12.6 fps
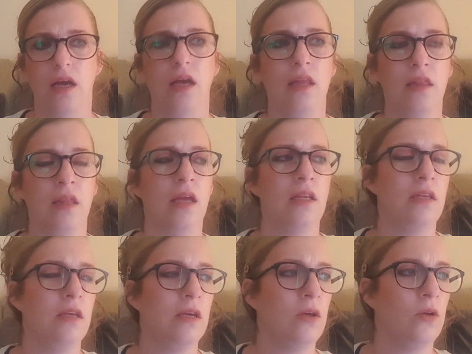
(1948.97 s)
then
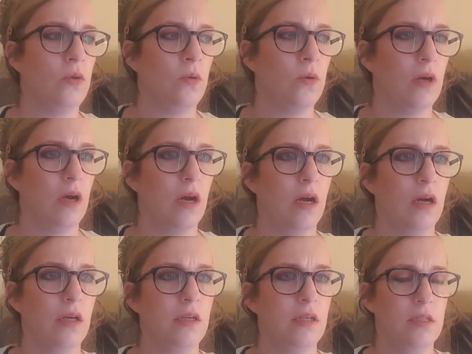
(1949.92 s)
you
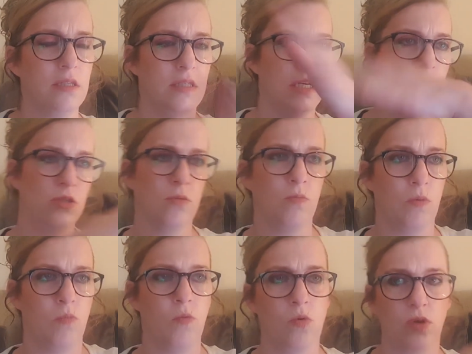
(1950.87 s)
see
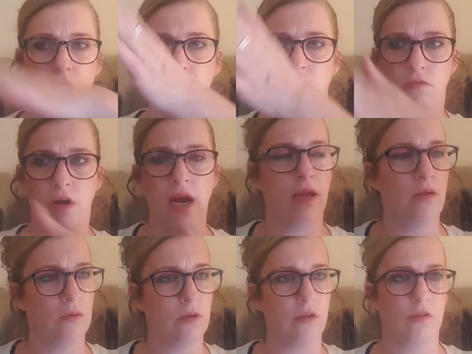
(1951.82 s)
someone walking
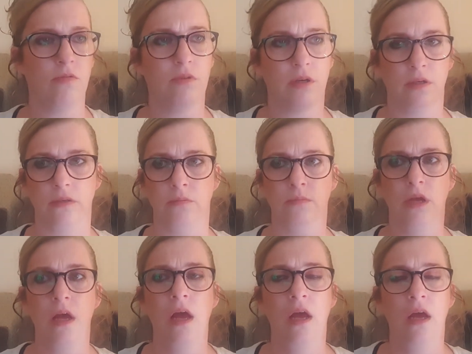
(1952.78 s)
around the room,
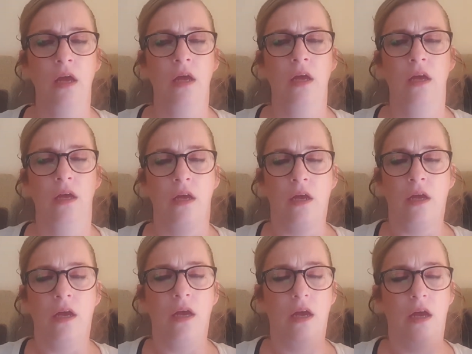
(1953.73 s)

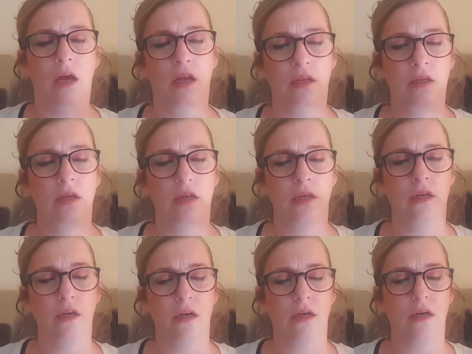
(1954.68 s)
and
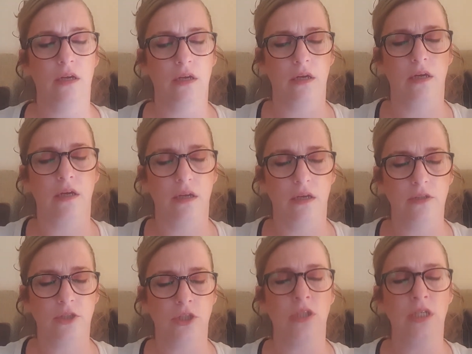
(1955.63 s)

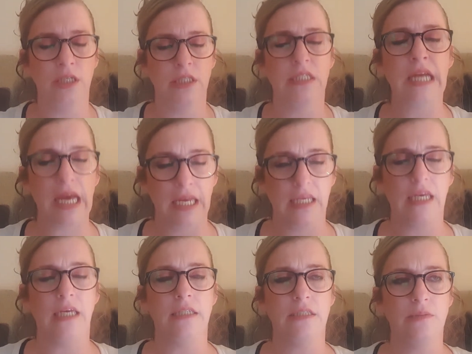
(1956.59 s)
Junlin's
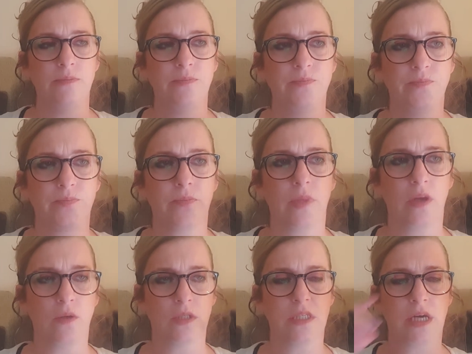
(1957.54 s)
naked.
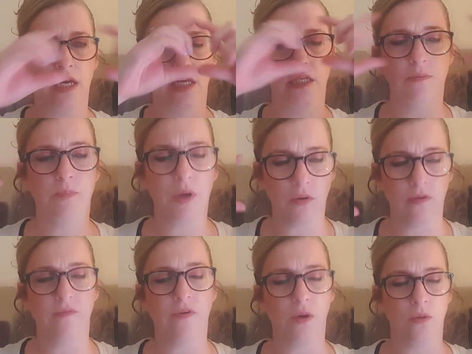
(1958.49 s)
Like I say, he's
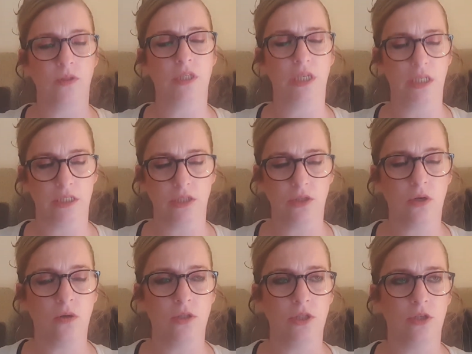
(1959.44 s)
blindfolded, he's
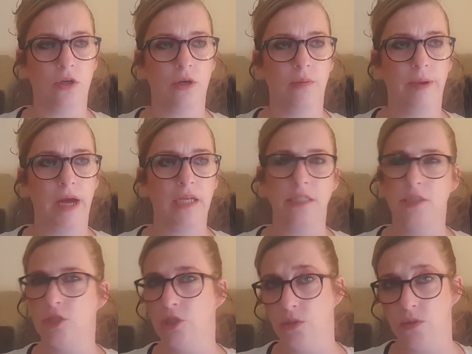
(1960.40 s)
tied up, and you
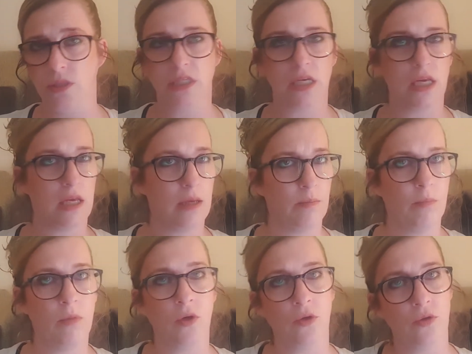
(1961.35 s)
do see him
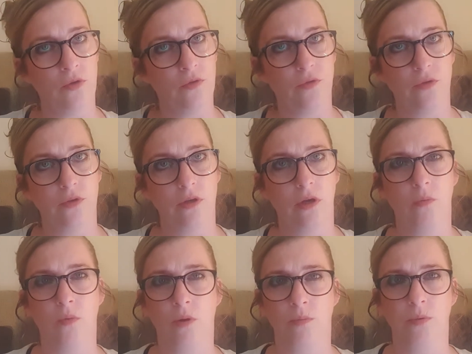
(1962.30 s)
move at
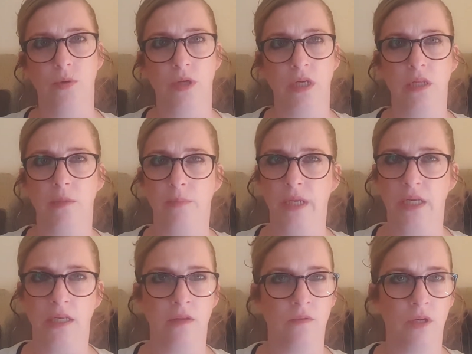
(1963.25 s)
one point at the
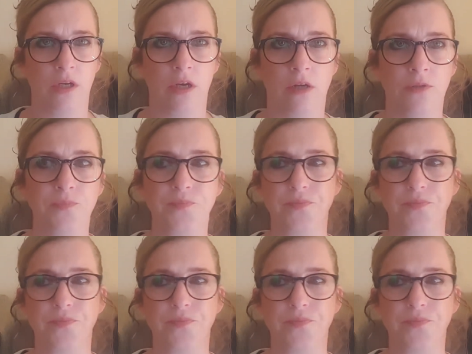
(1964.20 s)
beginning of the video.